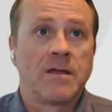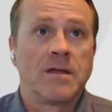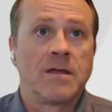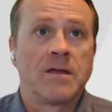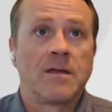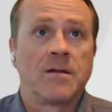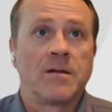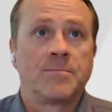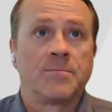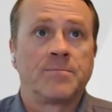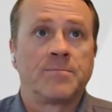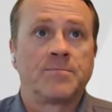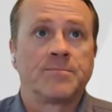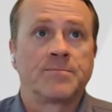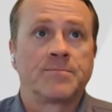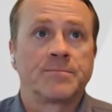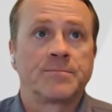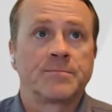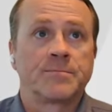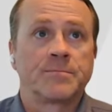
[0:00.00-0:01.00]

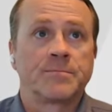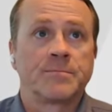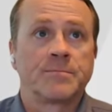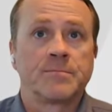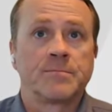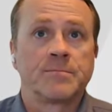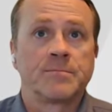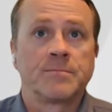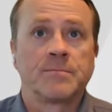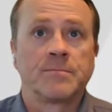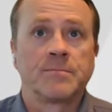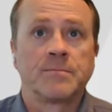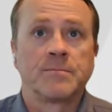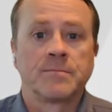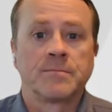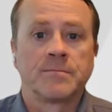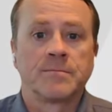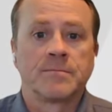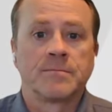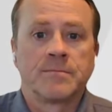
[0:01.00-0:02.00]

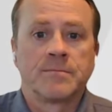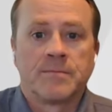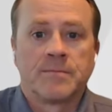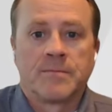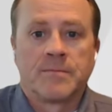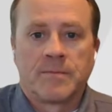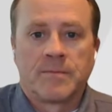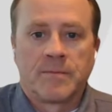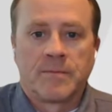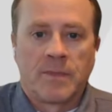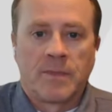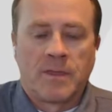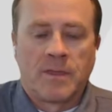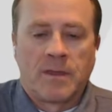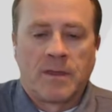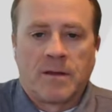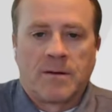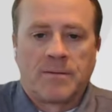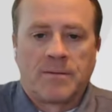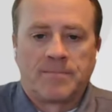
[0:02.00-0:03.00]

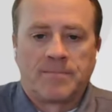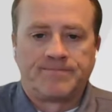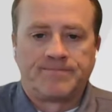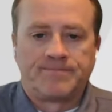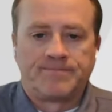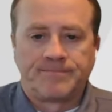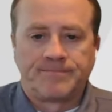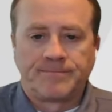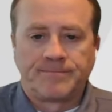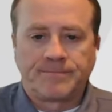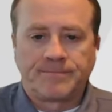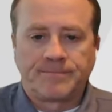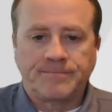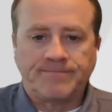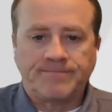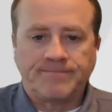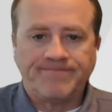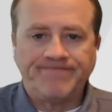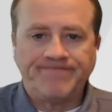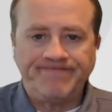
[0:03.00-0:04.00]

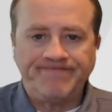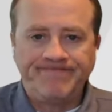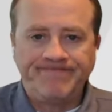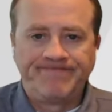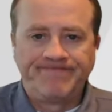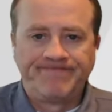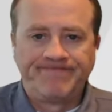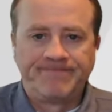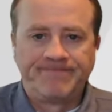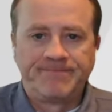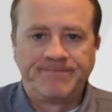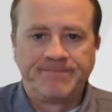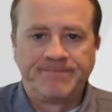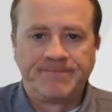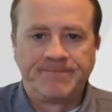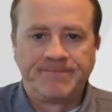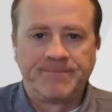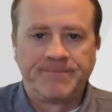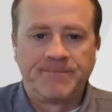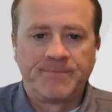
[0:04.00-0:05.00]

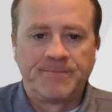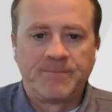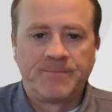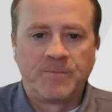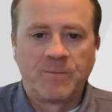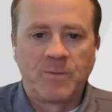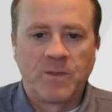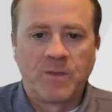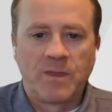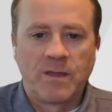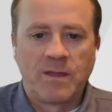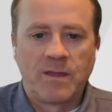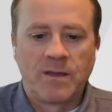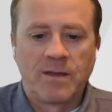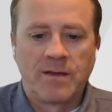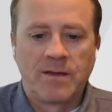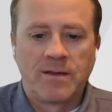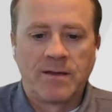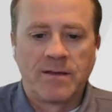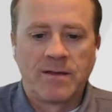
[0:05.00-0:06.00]

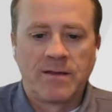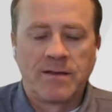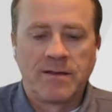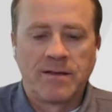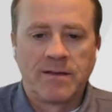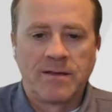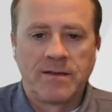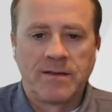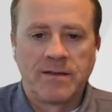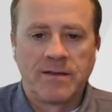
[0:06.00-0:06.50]
The person shown says nothing.